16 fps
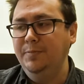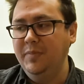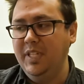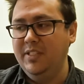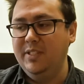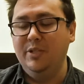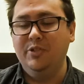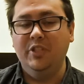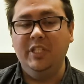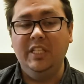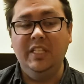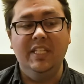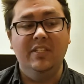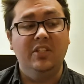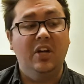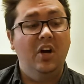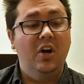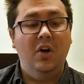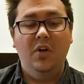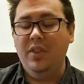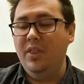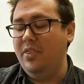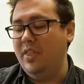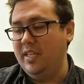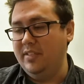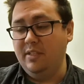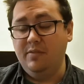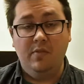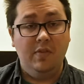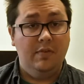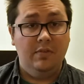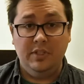essentially list all the things that
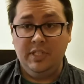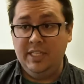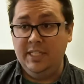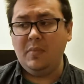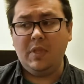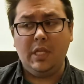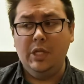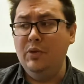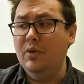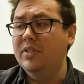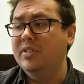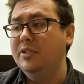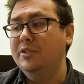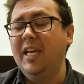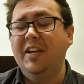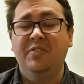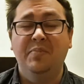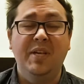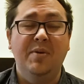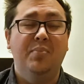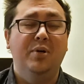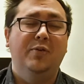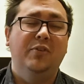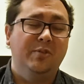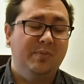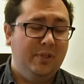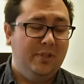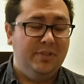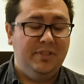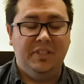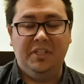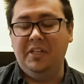you've ever done. You essentially have to be a perfect
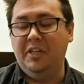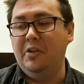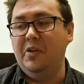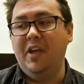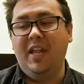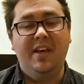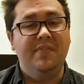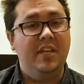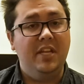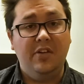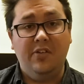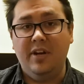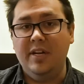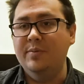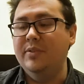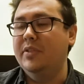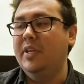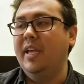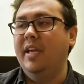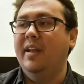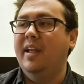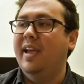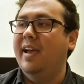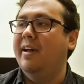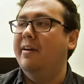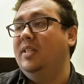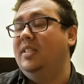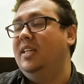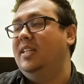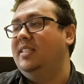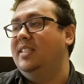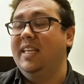person. You know, you can't have any crimes, you can't
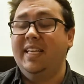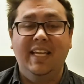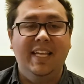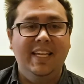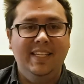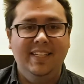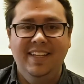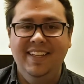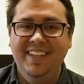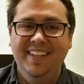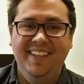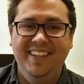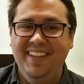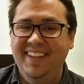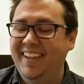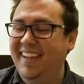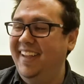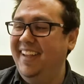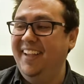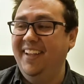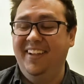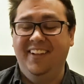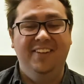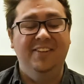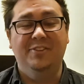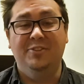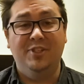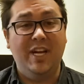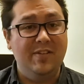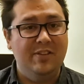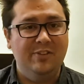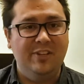have a ticket on your
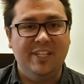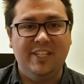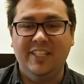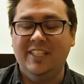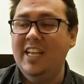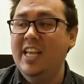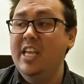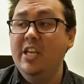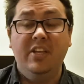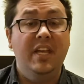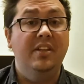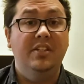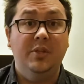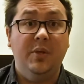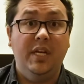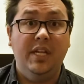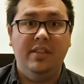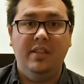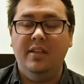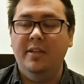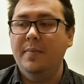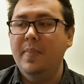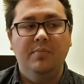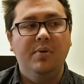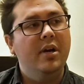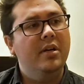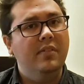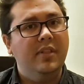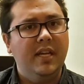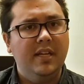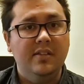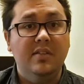driving record, you can't do anything. Part of
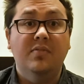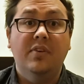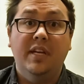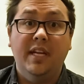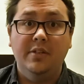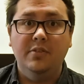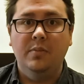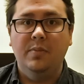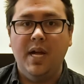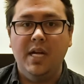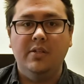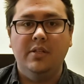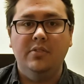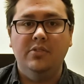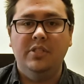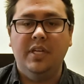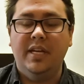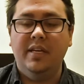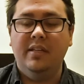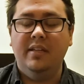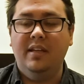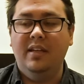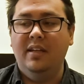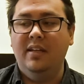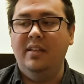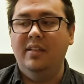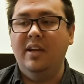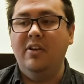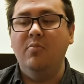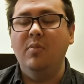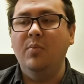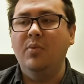that is a financial background check, and
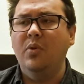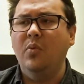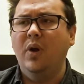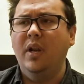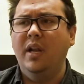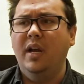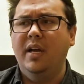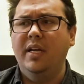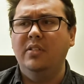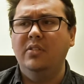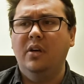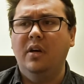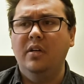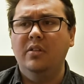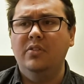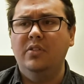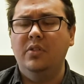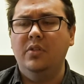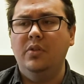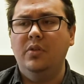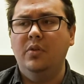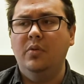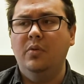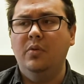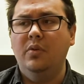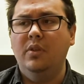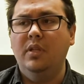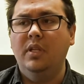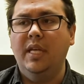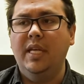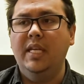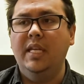I remember when I talked to the
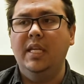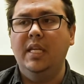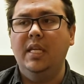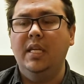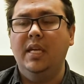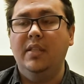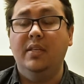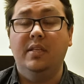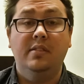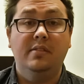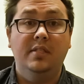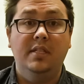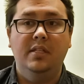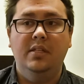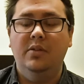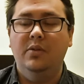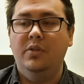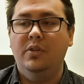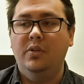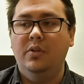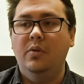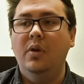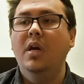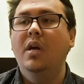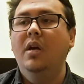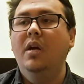lady at the casino who